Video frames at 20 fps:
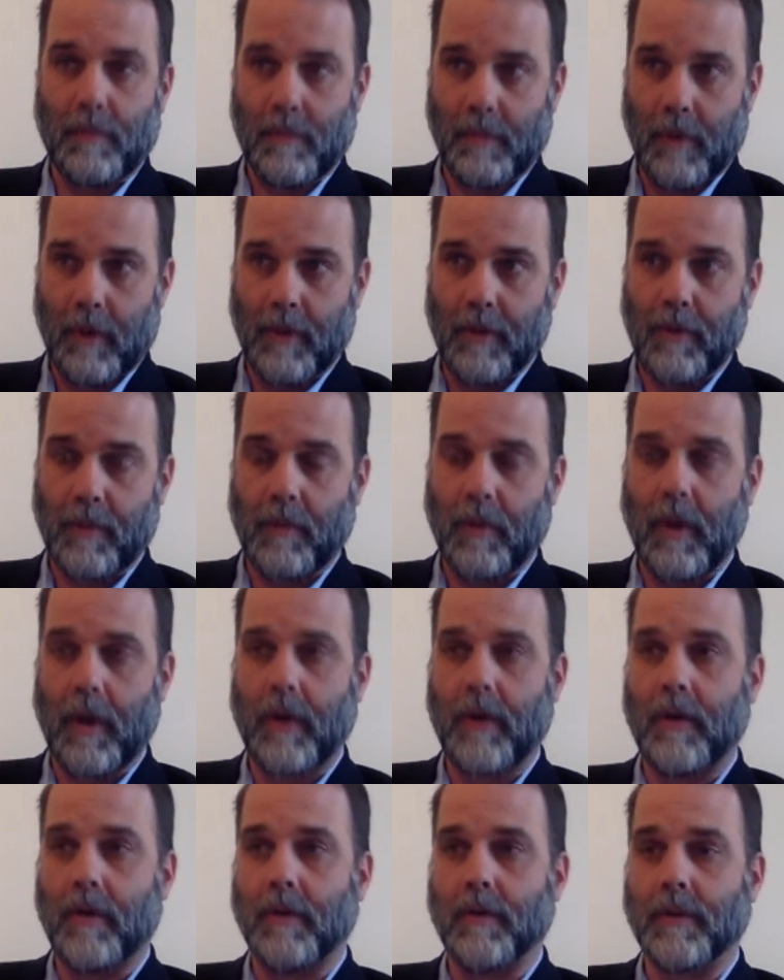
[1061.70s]
other
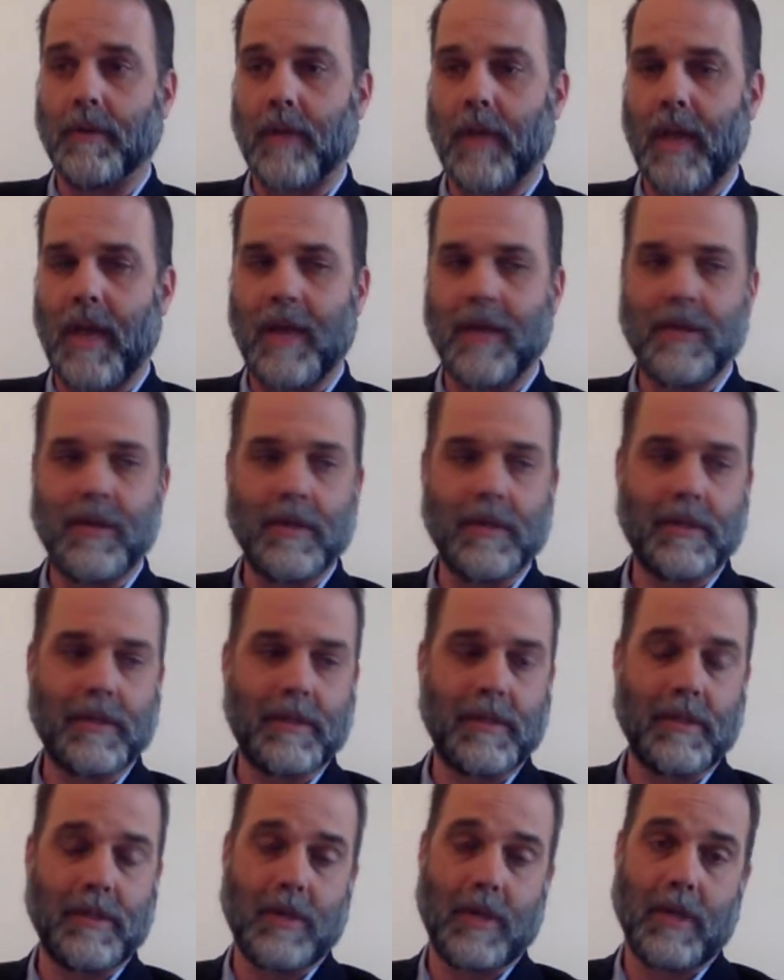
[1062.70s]
writers and just
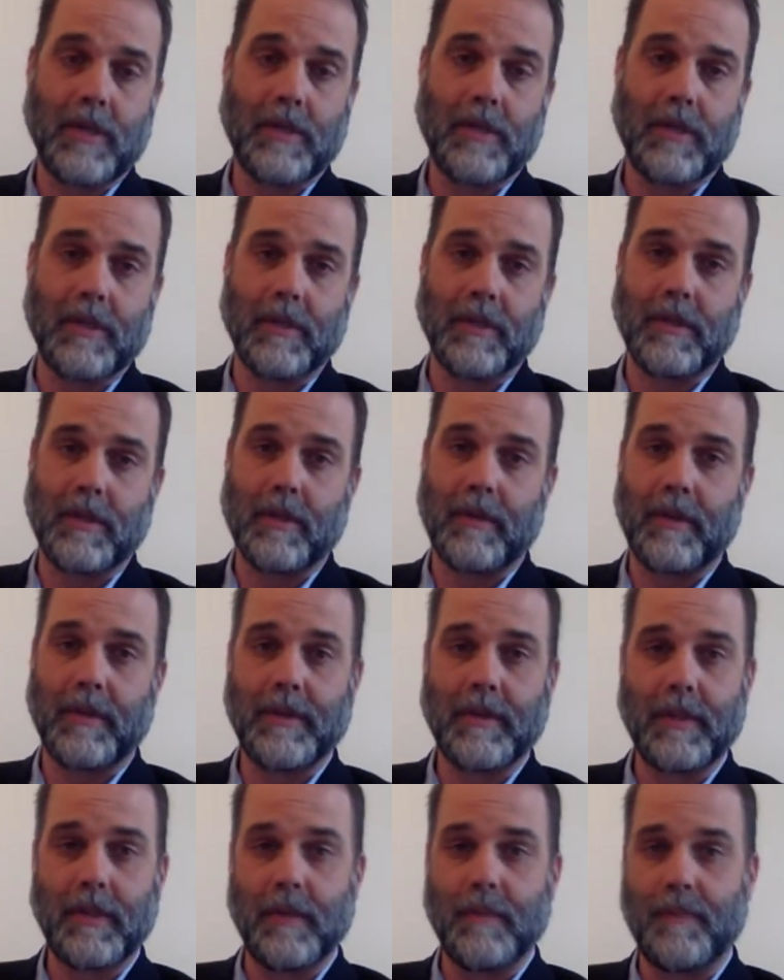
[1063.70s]
suggestions. You know, I
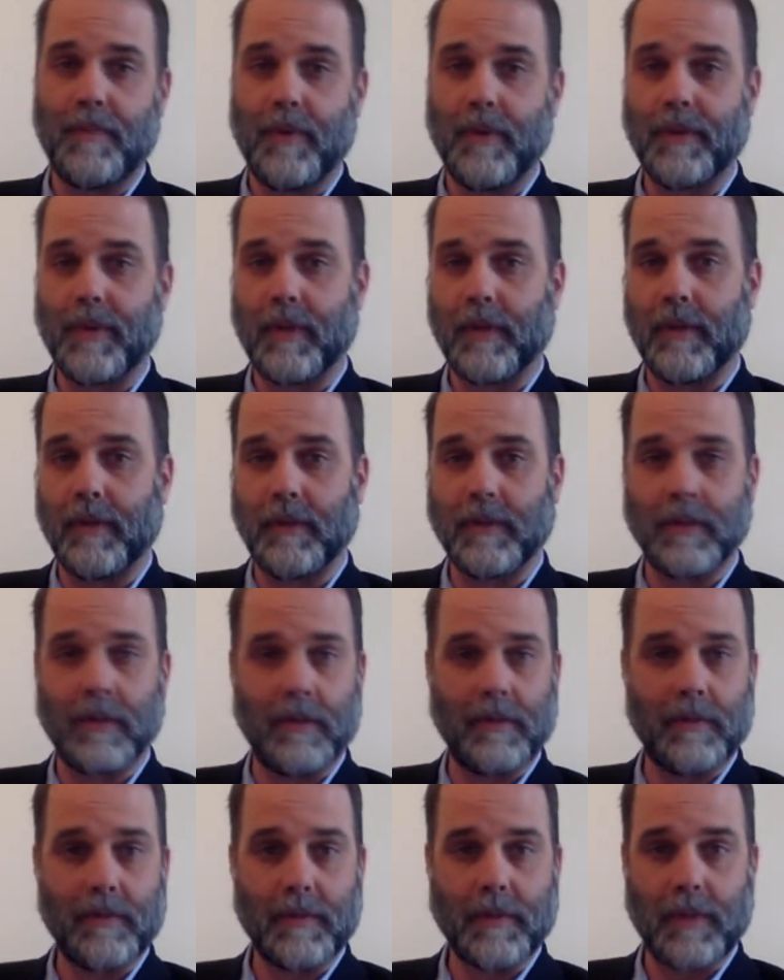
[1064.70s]
see a book that looks
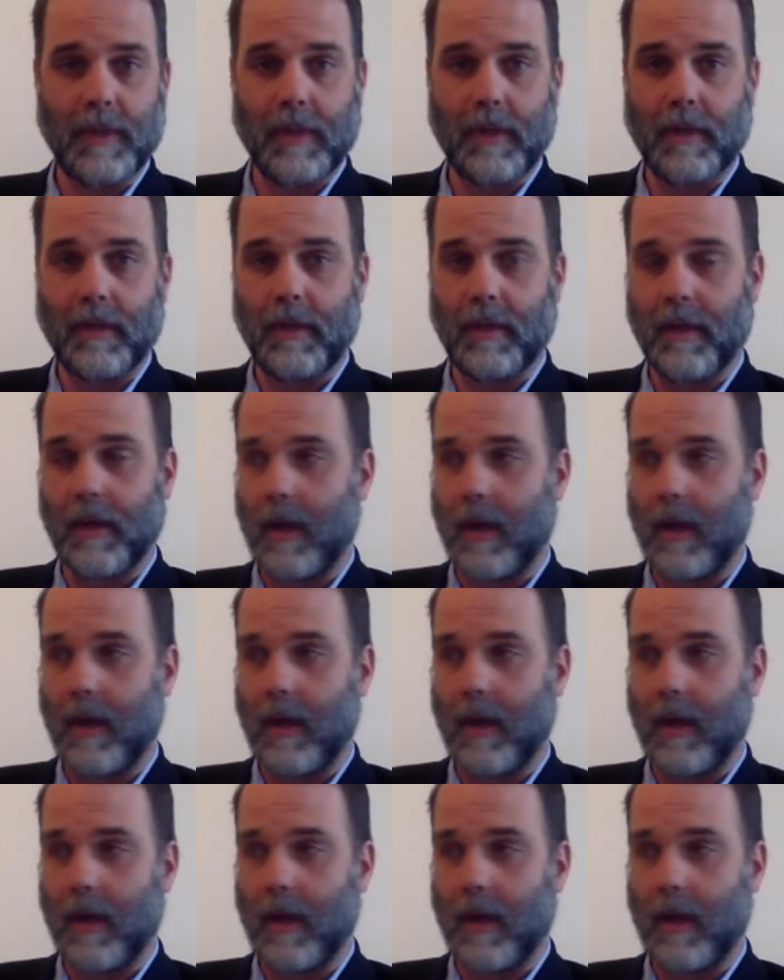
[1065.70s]
interesting.